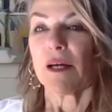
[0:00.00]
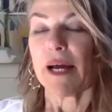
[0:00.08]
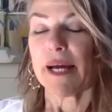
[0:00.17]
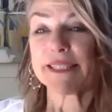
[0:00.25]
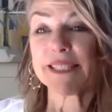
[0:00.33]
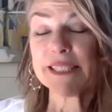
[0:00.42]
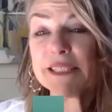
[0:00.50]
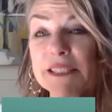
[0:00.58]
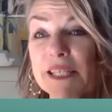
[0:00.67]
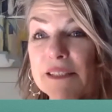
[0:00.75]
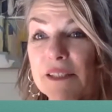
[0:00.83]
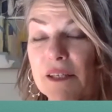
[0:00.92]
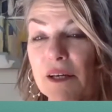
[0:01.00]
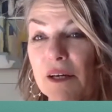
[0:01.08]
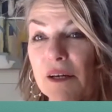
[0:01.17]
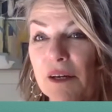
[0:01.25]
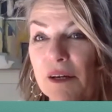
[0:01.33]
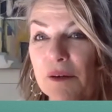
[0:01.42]
I think that,
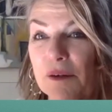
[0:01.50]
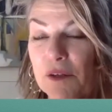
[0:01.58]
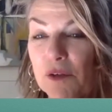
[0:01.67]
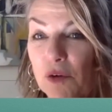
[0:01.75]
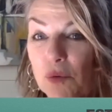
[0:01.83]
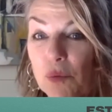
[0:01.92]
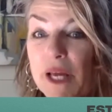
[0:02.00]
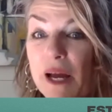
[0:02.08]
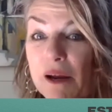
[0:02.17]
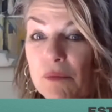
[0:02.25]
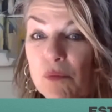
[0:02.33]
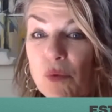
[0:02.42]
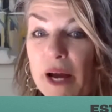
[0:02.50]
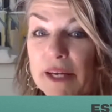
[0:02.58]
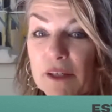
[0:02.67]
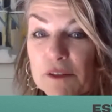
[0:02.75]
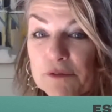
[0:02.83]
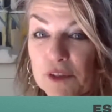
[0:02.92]
you know, we are
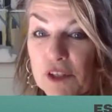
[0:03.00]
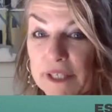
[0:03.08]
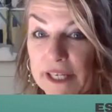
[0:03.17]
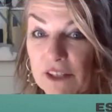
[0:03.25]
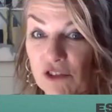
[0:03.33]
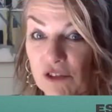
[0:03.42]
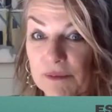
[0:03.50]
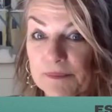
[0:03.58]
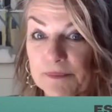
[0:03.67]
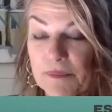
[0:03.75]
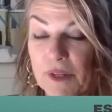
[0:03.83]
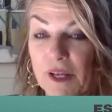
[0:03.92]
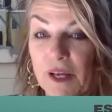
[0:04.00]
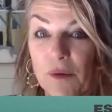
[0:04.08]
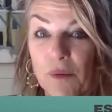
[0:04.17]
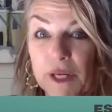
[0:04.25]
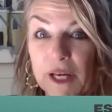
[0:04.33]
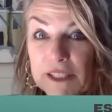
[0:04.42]
wired for connection.
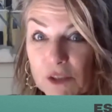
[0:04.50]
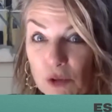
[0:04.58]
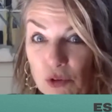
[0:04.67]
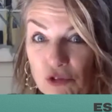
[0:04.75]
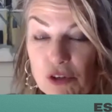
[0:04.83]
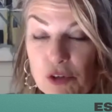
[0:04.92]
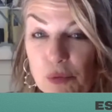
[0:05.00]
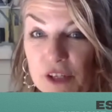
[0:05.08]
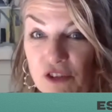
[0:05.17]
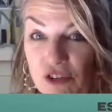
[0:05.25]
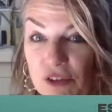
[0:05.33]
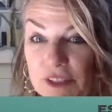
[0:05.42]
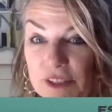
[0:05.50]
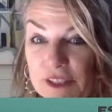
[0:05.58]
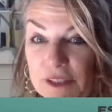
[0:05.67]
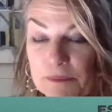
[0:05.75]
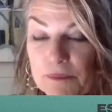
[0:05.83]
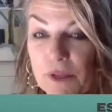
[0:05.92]
We are social
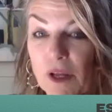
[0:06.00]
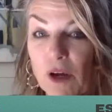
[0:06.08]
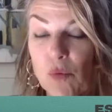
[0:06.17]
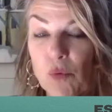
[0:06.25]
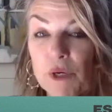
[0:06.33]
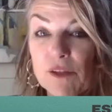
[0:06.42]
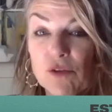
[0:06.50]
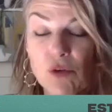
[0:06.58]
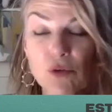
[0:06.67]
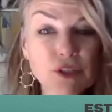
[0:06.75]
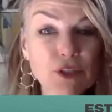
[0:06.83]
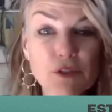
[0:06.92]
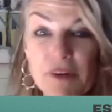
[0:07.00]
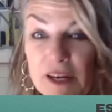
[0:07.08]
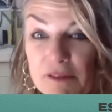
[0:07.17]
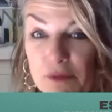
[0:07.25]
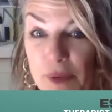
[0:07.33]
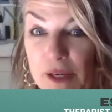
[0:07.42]
creatures. We don't
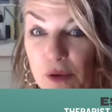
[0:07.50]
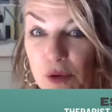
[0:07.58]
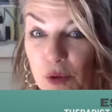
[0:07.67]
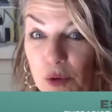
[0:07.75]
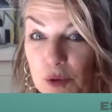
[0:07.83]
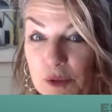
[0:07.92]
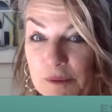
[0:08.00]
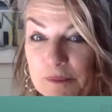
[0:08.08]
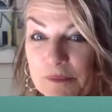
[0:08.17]
survive well alone.